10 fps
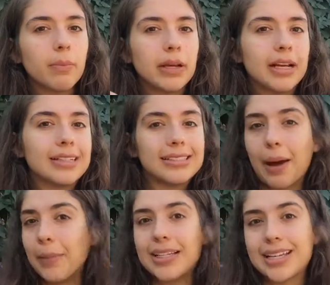because
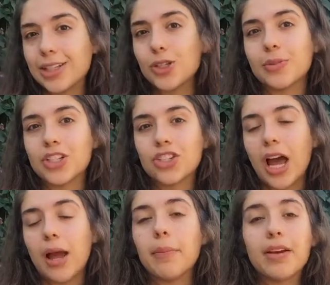that may take too much time.